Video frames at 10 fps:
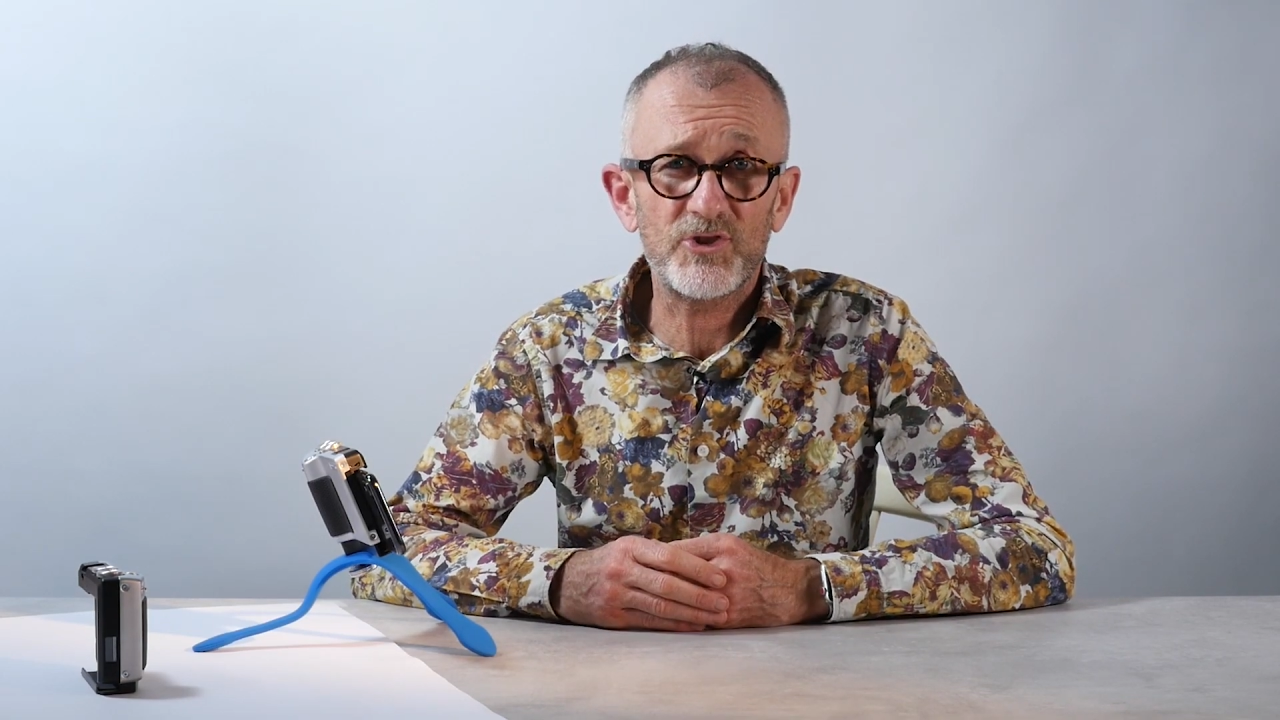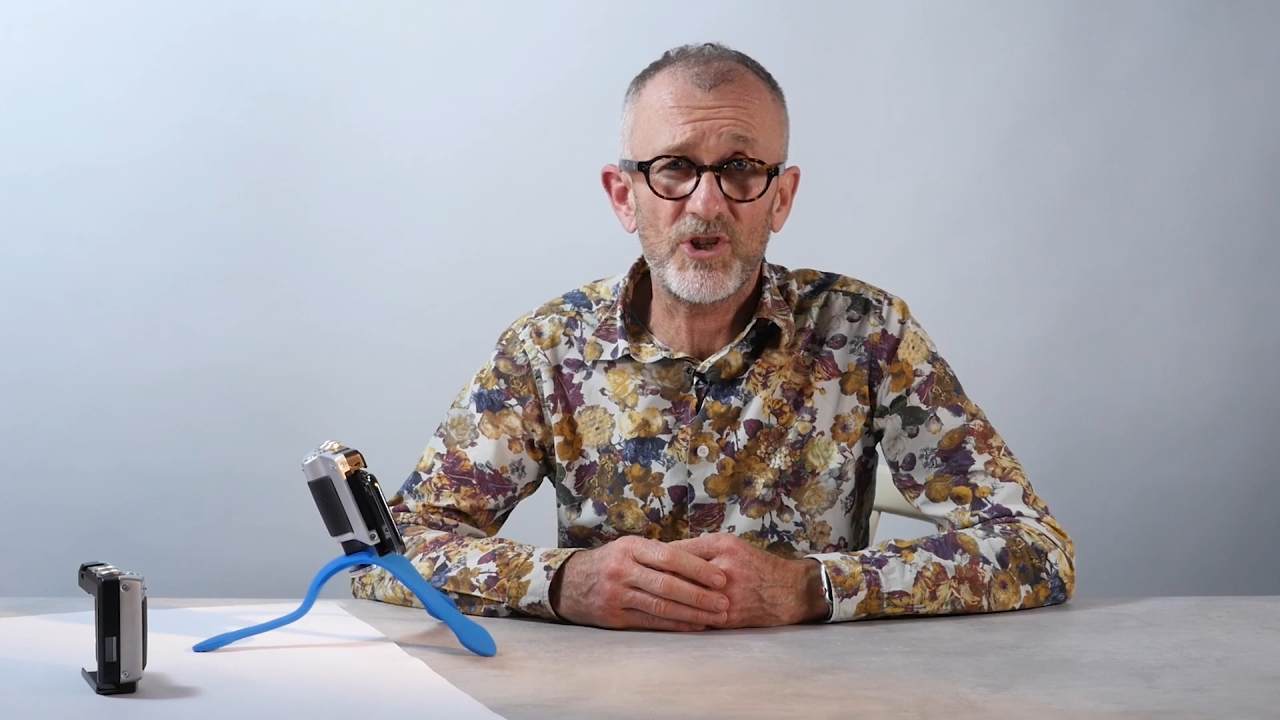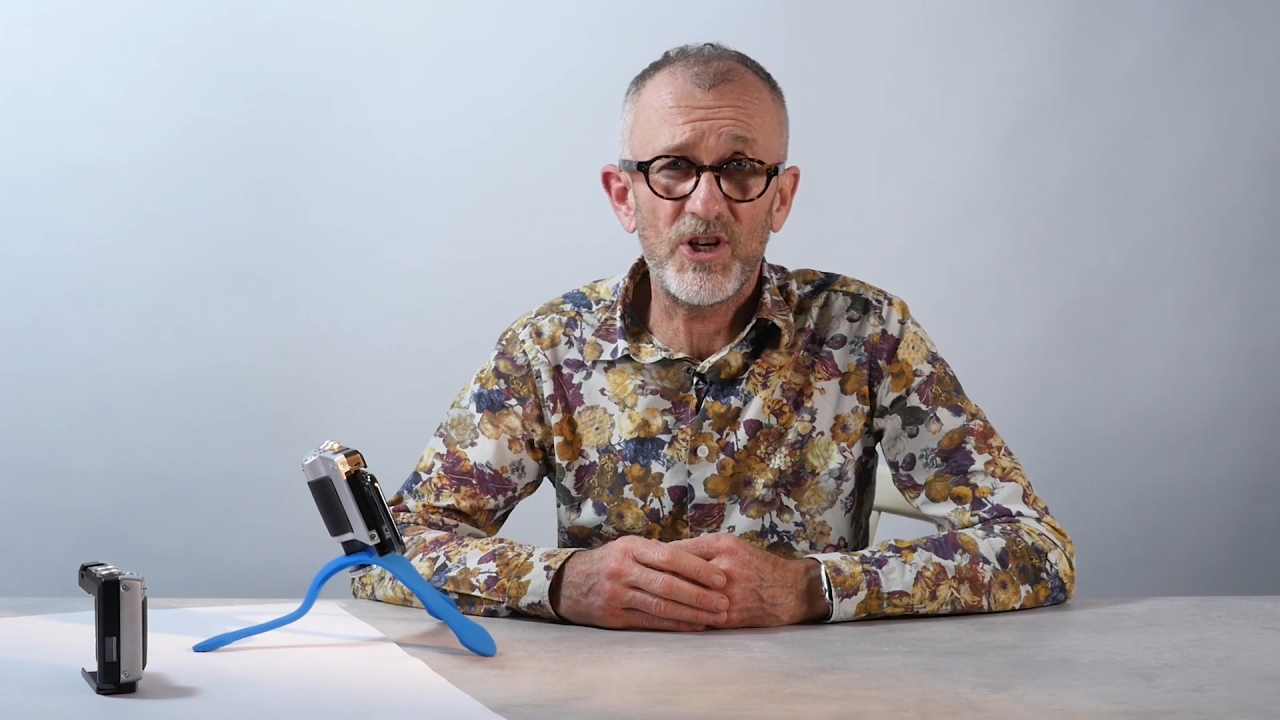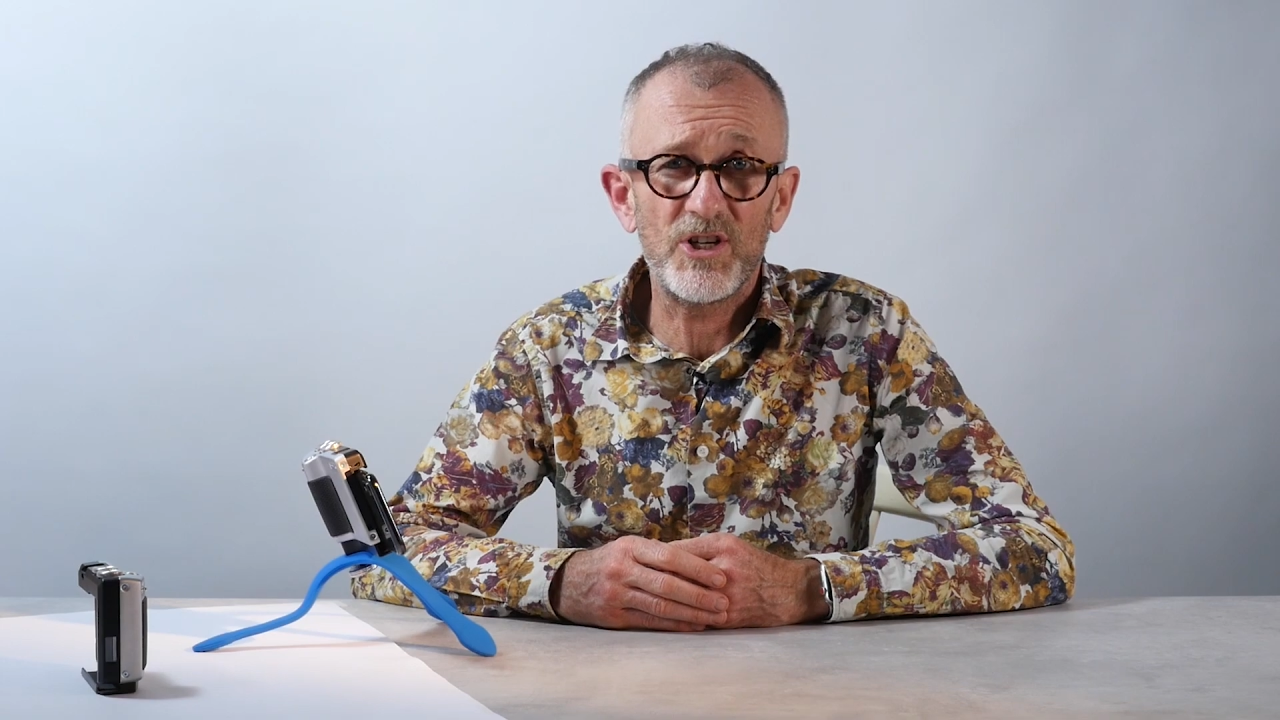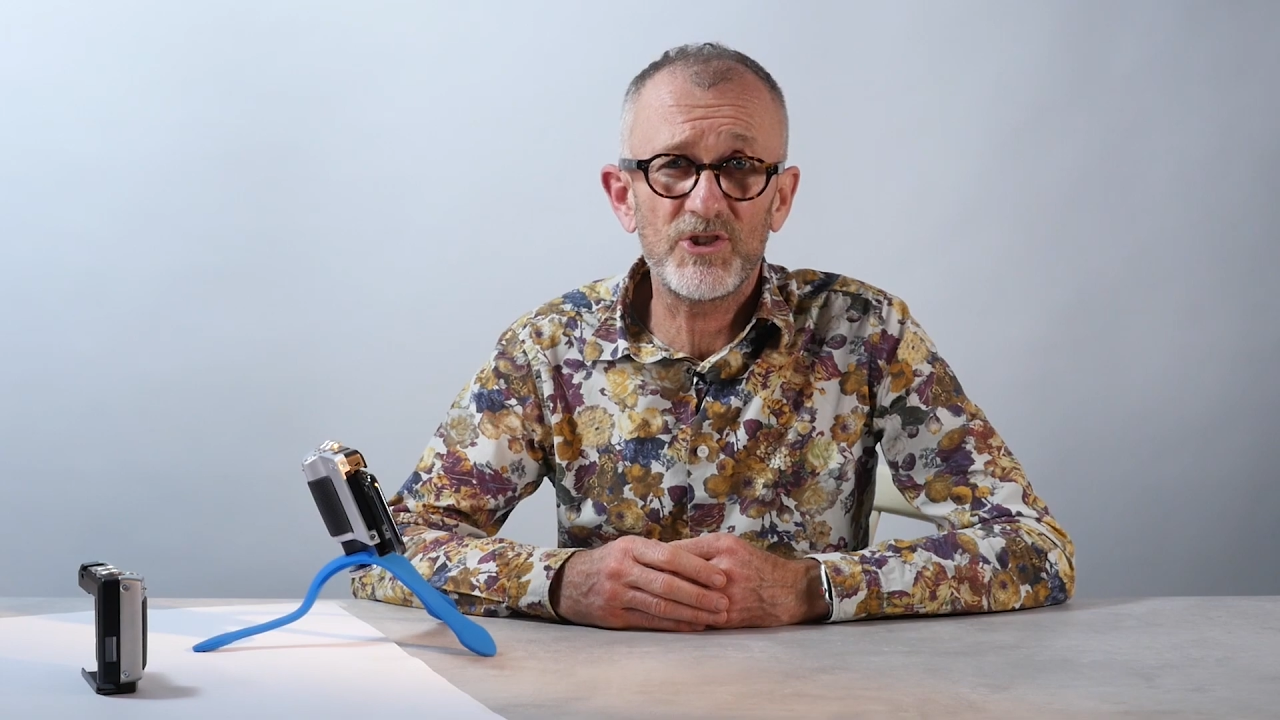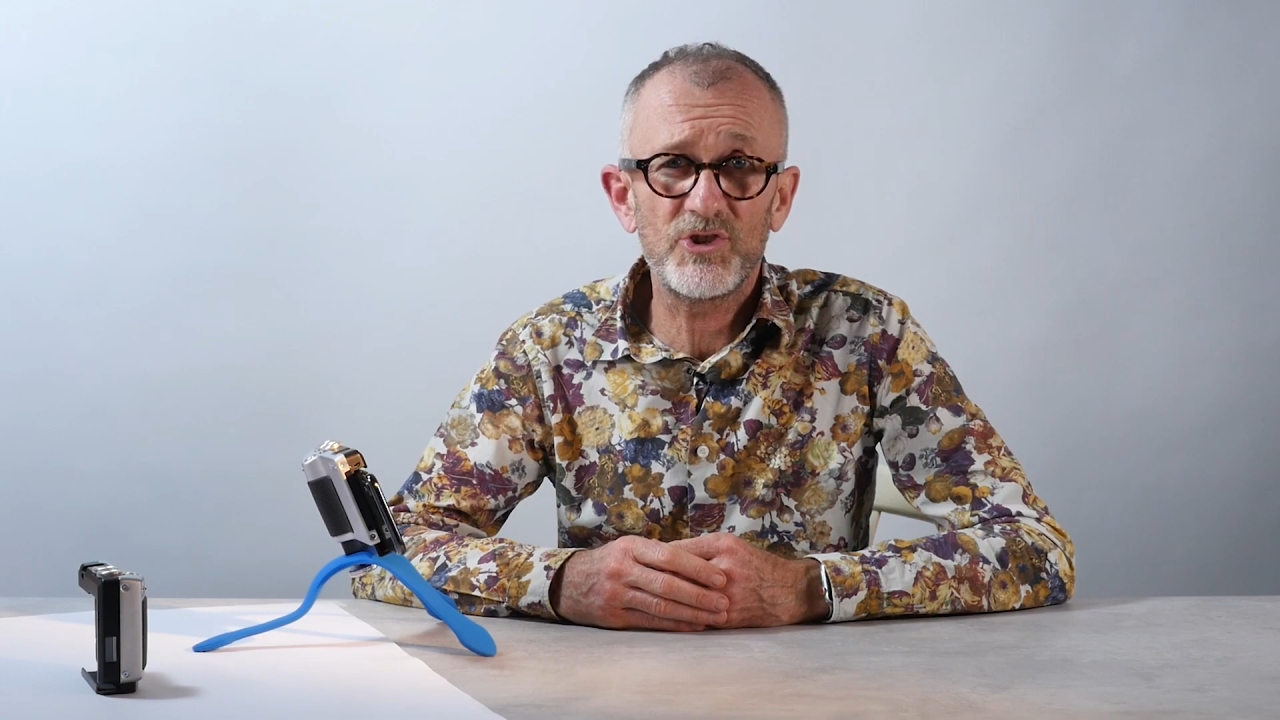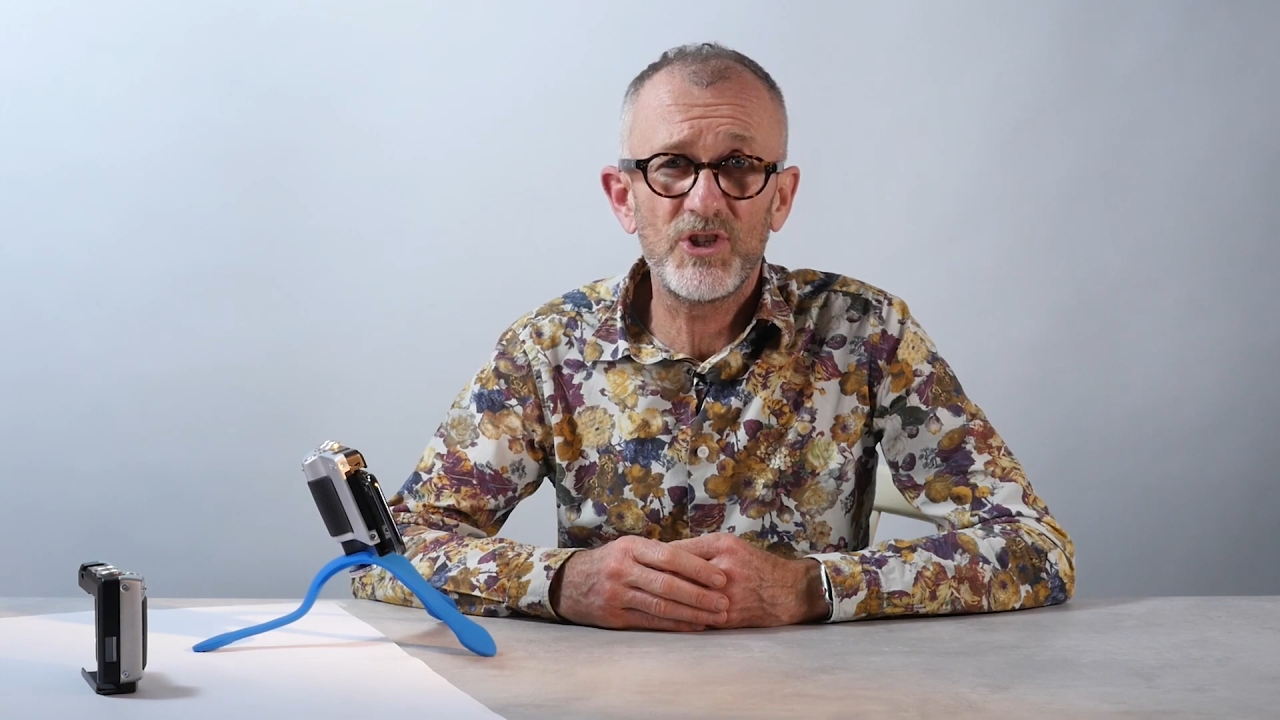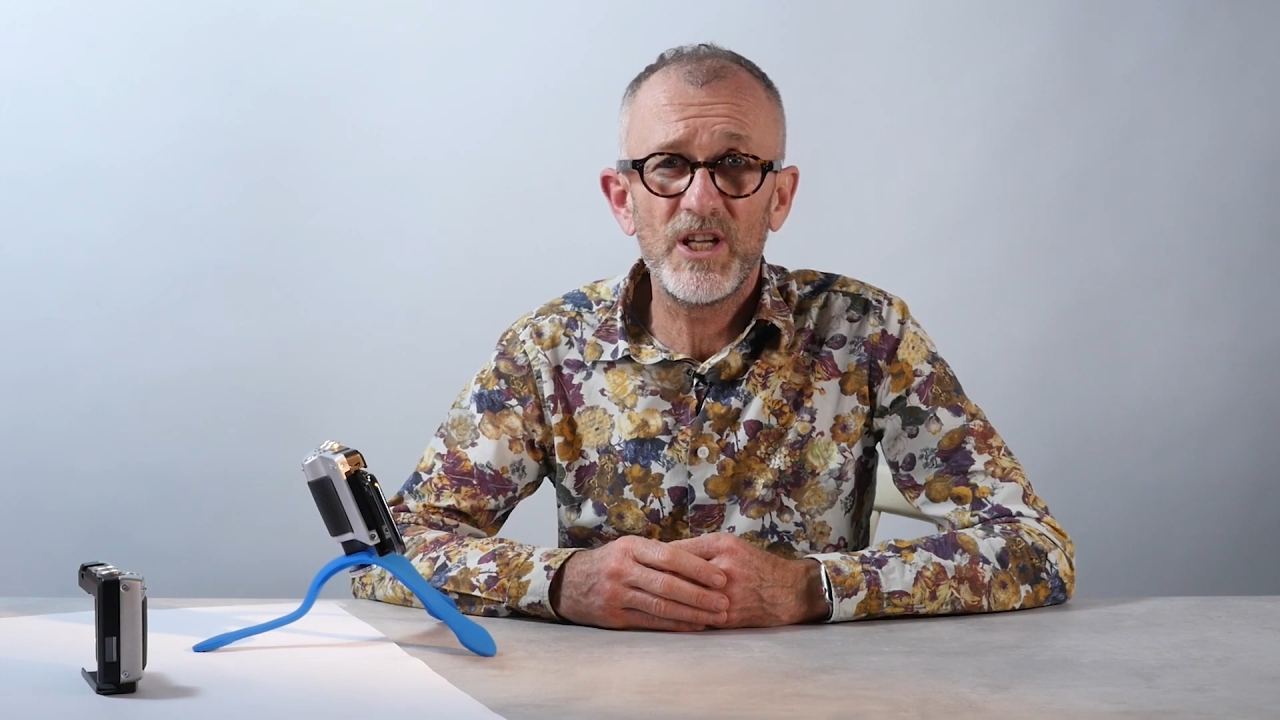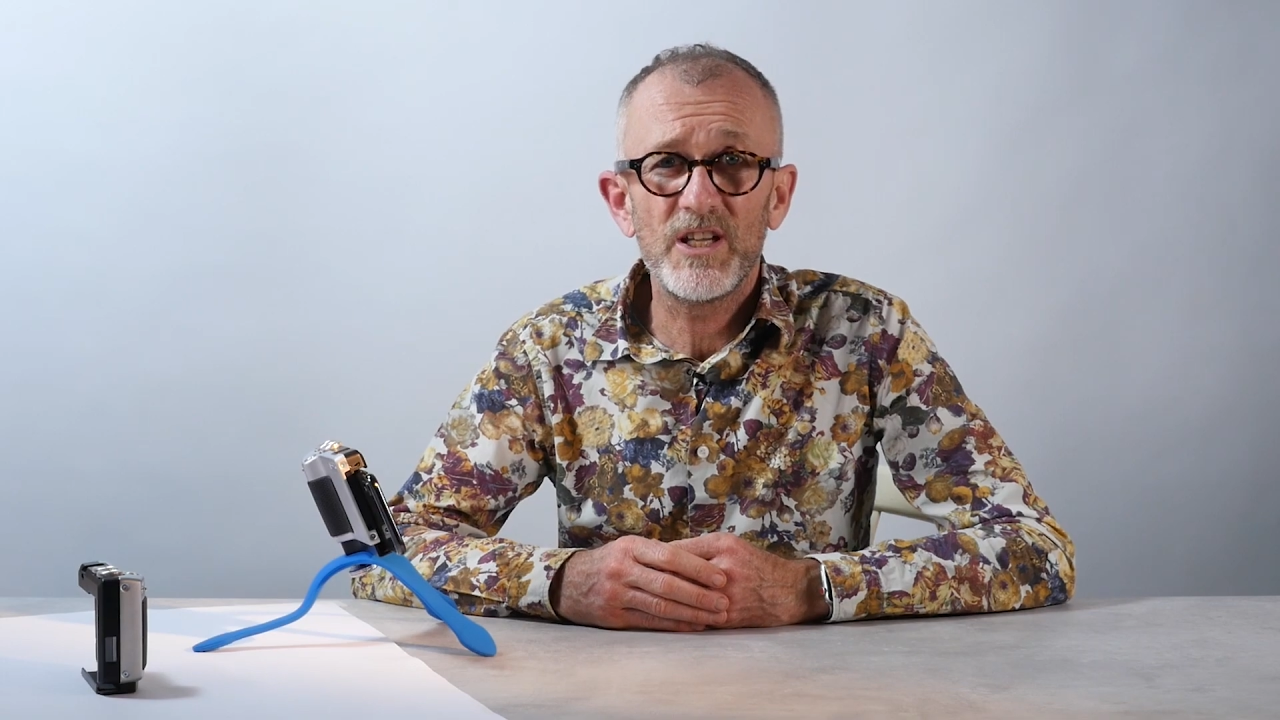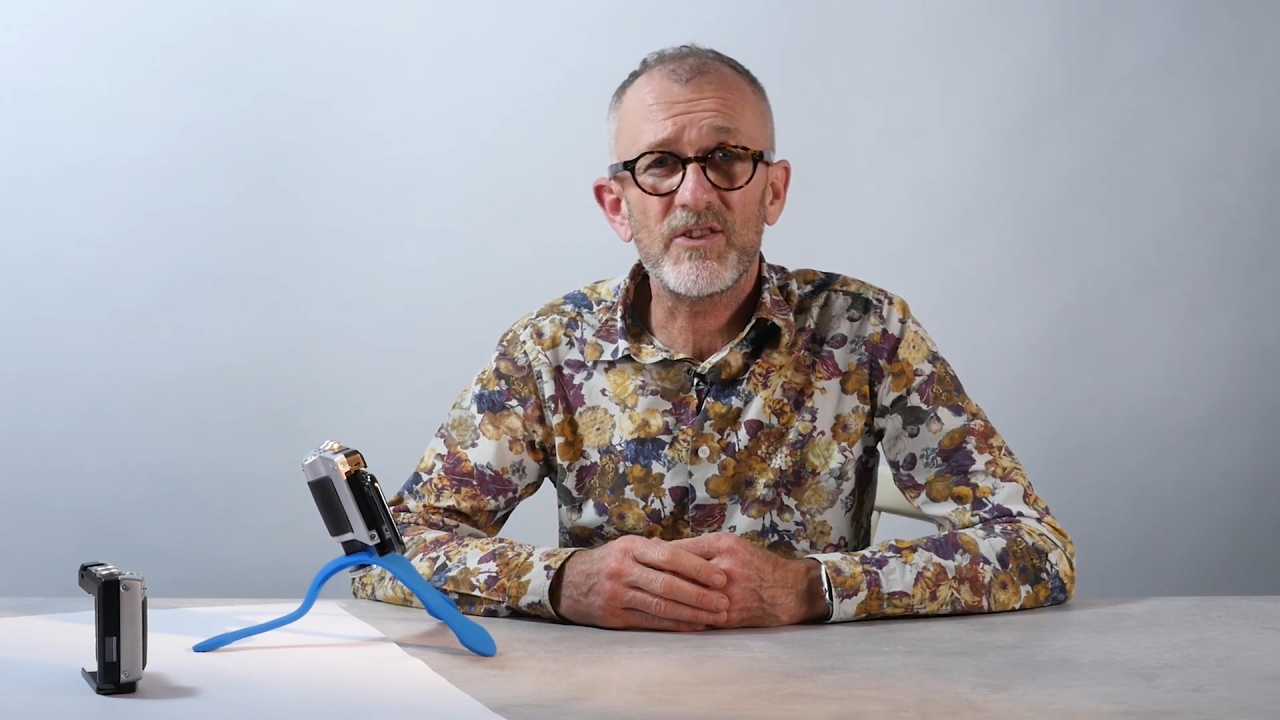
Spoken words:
Charge,